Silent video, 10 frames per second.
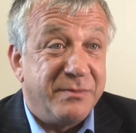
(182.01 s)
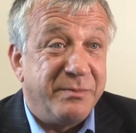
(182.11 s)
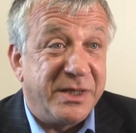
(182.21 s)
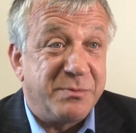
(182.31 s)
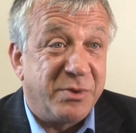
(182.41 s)

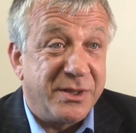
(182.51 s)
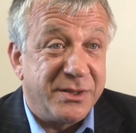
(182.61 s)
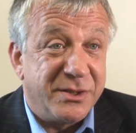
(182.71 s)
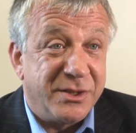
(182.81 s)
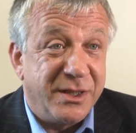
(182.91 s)
best
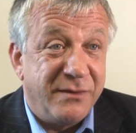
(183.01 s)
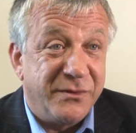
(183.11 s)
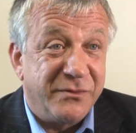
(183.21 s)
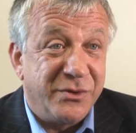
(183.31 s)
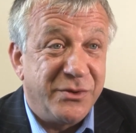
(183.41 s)
price achieved,
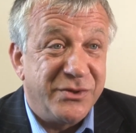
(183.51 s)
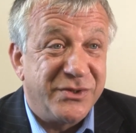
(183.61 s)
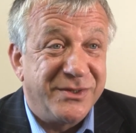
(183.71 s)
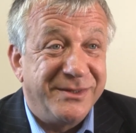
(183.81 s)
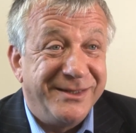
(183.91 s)
of
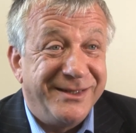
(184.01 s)
course.